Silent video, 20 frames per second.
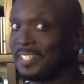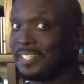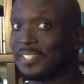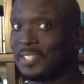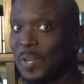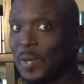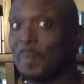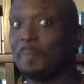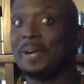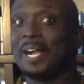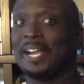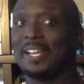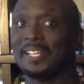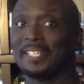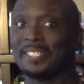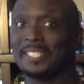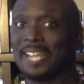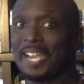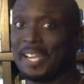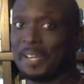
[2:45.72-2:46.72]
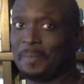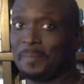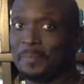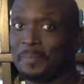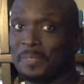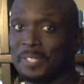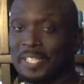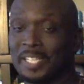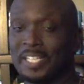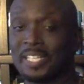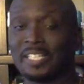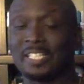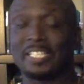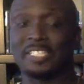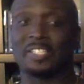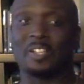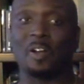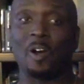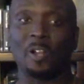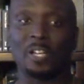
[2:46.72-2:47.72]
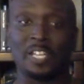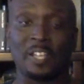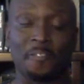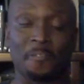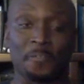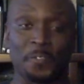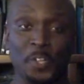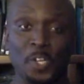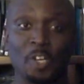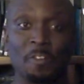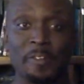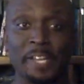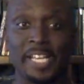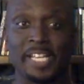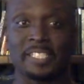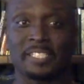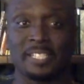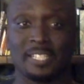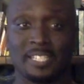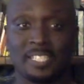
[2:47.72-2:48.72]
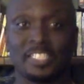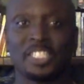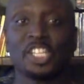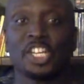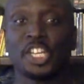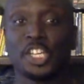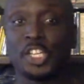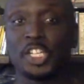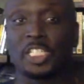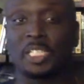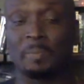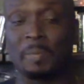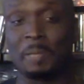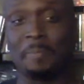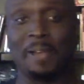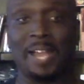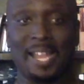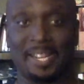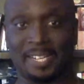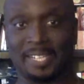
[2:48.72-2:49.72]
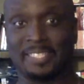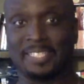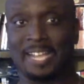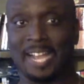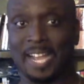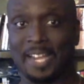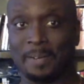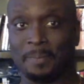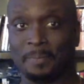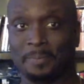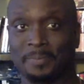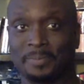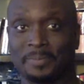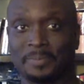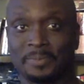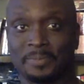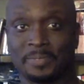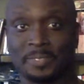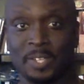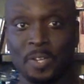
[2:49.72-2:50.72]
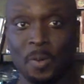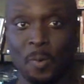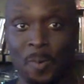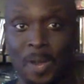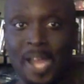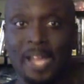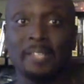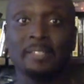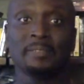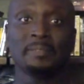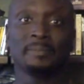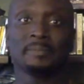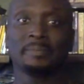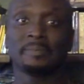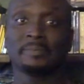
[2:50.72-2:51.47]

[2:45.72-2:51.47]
don't buy this item. There's only a few reasons you should be buying this item. One,